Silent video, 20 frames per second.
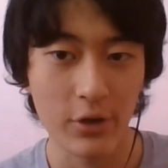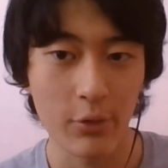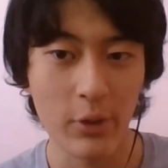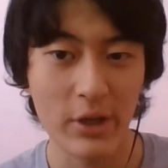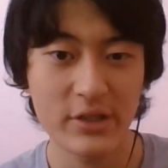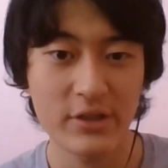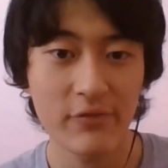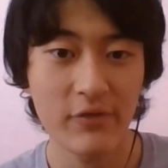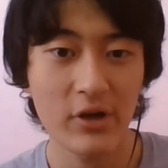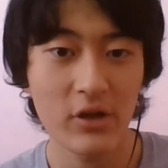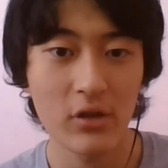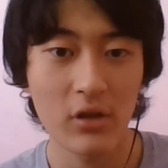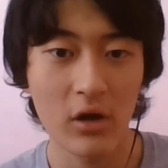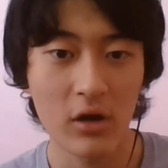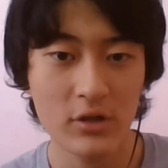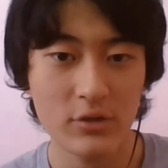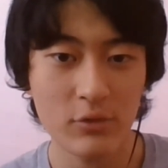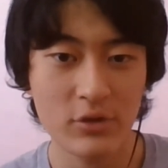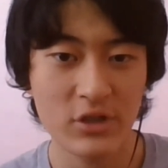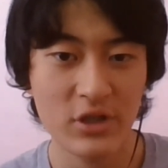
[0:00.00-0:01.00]
arising from the
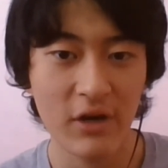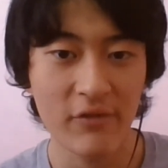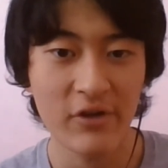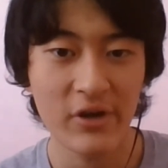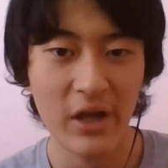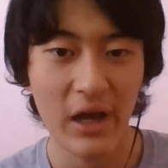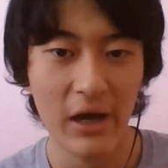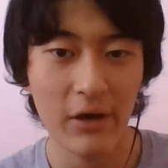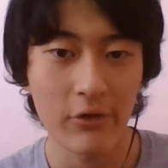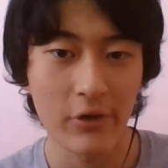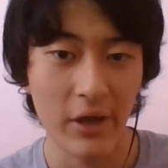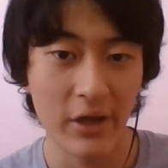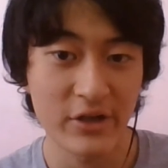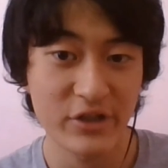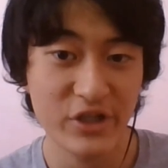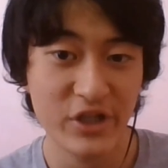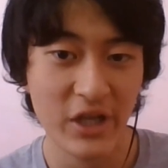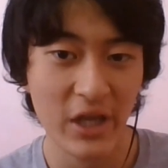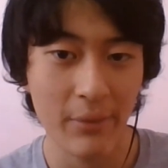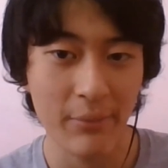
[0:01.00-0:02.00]
laws which govern how
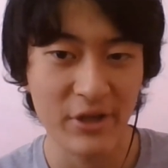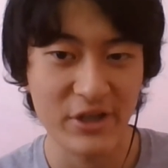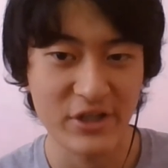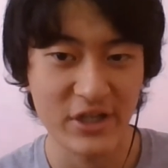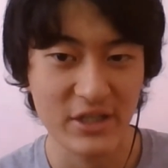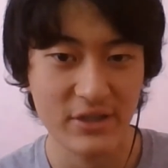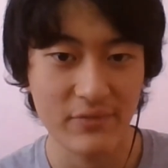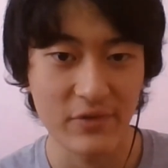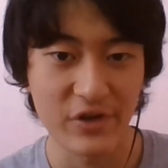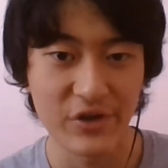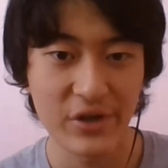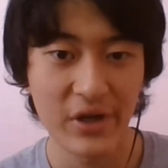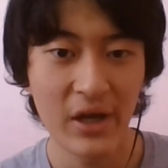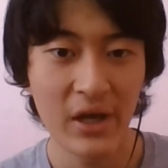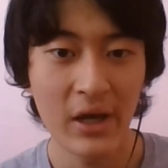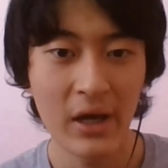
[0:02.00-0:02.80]
energy can be transferred.